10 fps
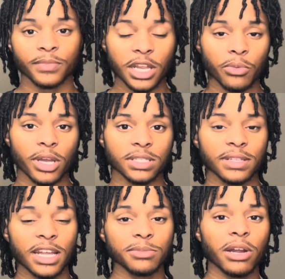Anyways,
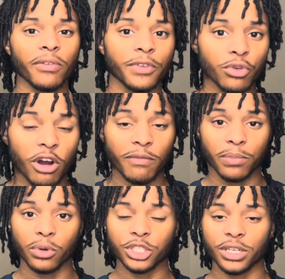that is my review of
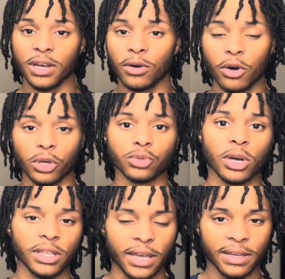Bleu de Chanel Eau de
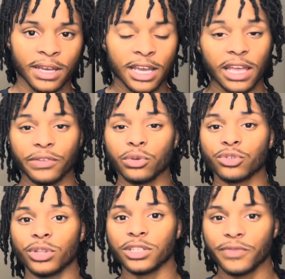Toilette. If you
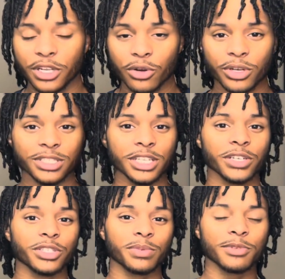enjoyed this video, consider
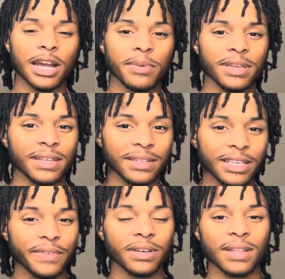subscribing and
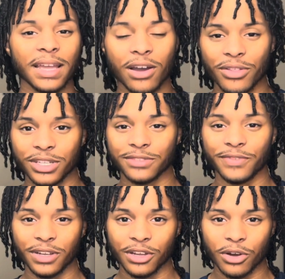leaving a like on this
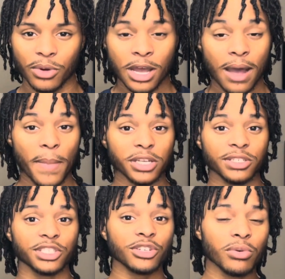video. I'm actually
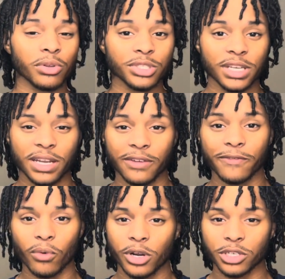so close to hitting
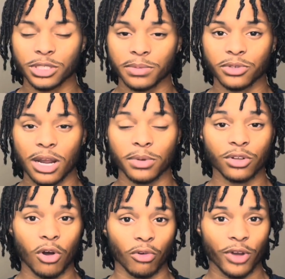400 subscribers
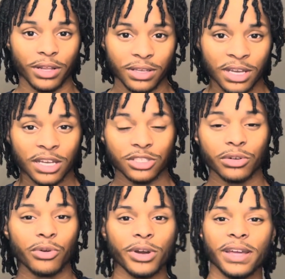already, so
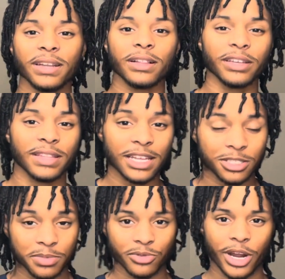go ahead and click that
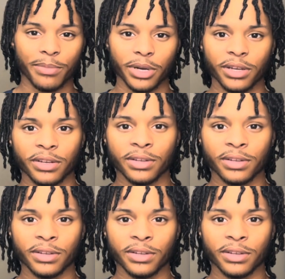subscribe button.